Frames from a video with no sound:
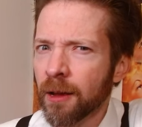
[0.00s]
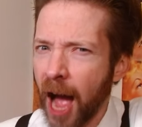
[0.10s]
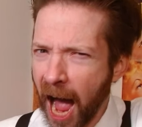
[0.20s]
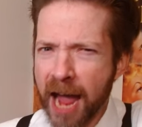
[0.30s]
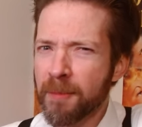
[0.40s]

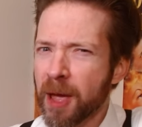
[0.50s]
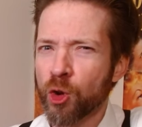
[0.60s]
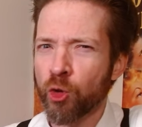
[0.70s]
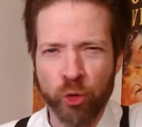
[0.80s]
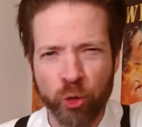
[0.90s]
I'm a
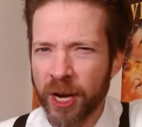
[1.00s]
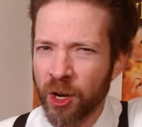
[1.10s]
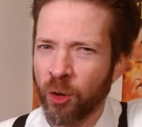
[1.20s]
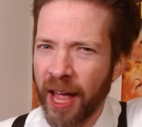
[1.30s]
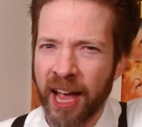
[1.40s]

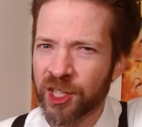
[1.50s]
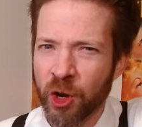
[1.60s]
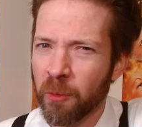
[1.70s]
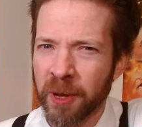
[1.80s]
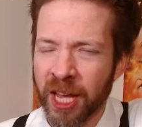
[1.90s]
critical
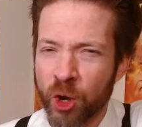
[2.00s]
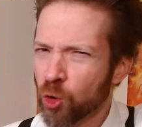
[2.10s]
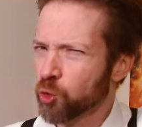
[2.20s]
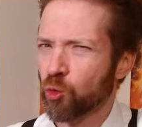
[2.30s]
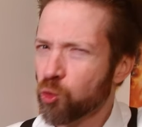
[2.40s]
SOB
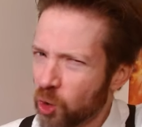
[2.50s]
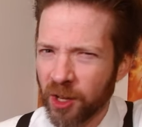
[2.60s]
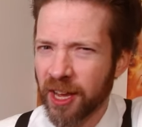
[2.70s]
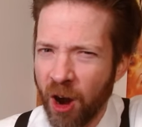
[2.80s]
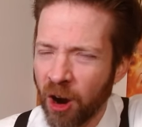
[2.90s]
who's
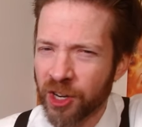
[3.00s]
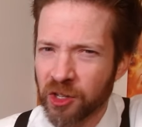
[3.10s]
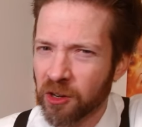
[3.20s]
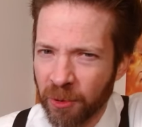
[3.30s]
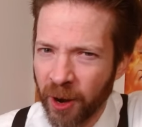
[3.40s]
really hard to
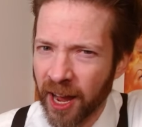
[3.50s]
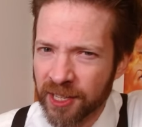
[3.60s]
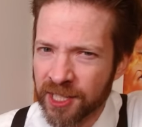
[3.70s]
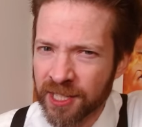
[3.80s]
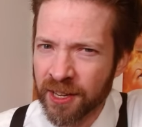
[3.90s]

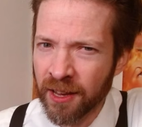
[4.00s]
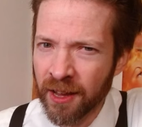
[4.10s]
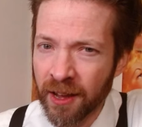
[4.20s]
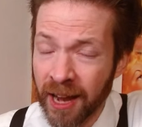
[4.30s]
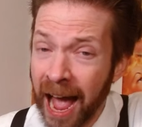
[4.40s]
impress.
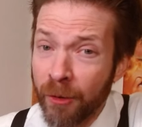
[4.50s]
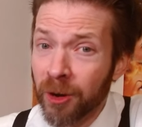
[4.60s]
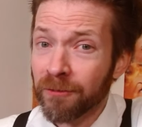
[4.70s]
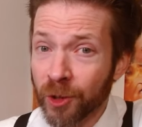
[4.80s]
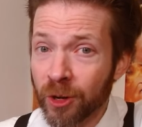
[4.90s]
Now I
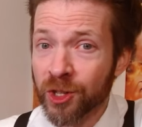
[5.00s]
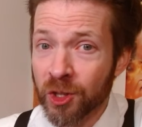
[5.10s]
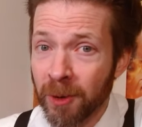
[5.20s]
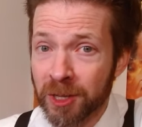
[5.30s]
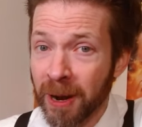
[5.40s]
wouldn't have learned so
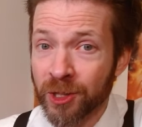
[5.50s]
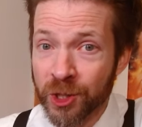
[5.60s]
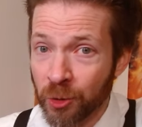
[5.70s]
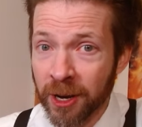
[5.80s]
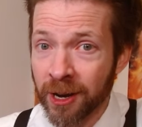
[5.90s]
much about
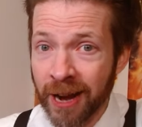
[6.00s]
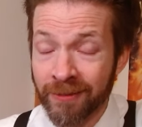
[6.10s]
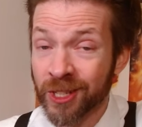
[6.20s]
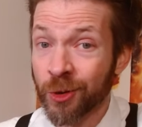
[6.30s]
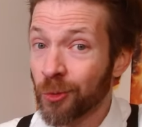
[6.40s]
screencraft
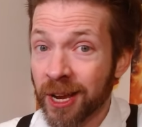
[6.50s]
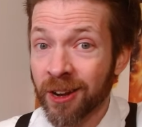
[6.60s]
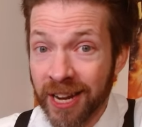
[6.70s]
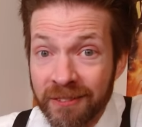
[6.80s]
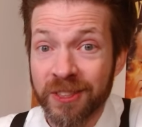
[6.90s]
as a reader
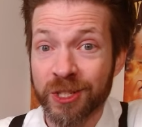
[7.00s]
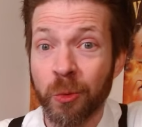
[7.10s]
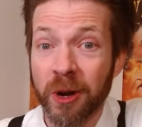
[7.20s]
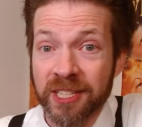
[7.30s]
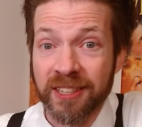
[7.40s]
if this
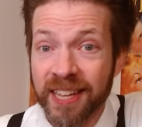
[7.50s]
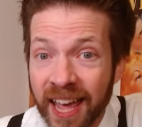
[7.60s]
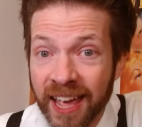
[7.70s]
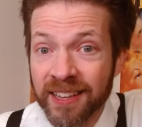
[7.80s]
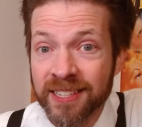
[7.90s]
wasn't the
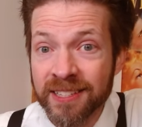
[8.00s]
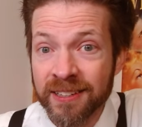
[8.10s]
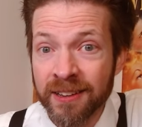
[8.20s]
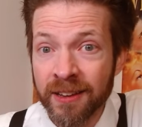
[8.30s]
case.